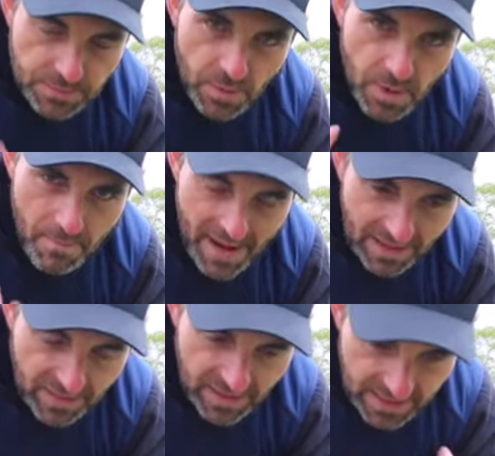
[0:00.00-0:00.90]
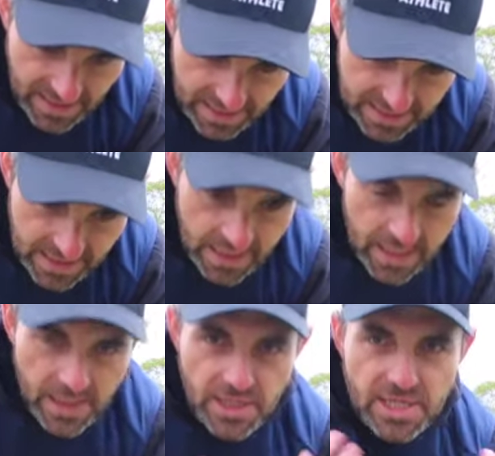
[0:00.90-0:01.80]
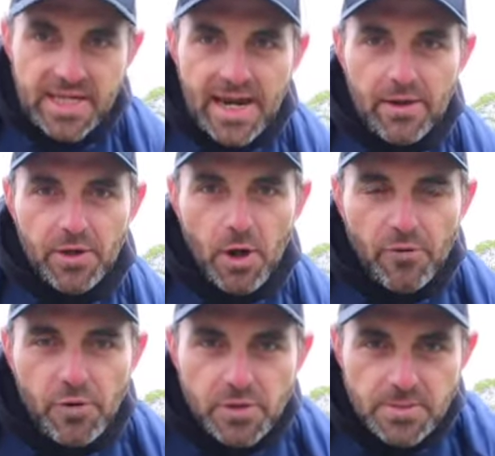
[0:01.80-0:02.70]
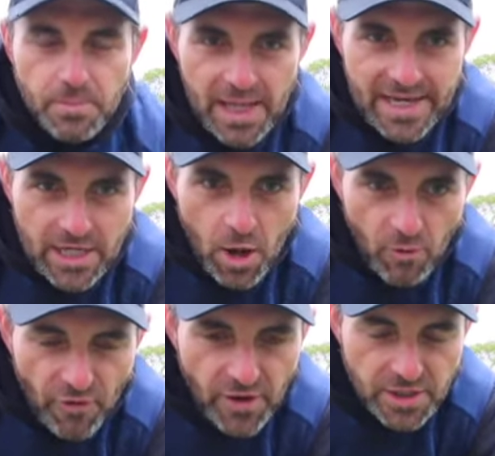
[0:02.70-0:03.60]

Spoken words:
but the main thing is that you can get out on the golf course and play golf.